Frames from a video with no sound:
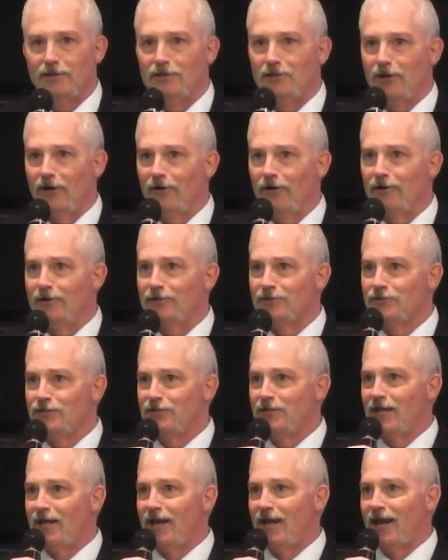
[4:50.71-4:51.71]

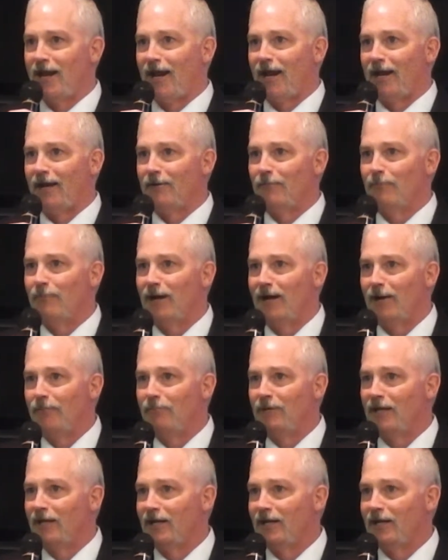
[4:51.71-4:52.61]
darkest day in Bob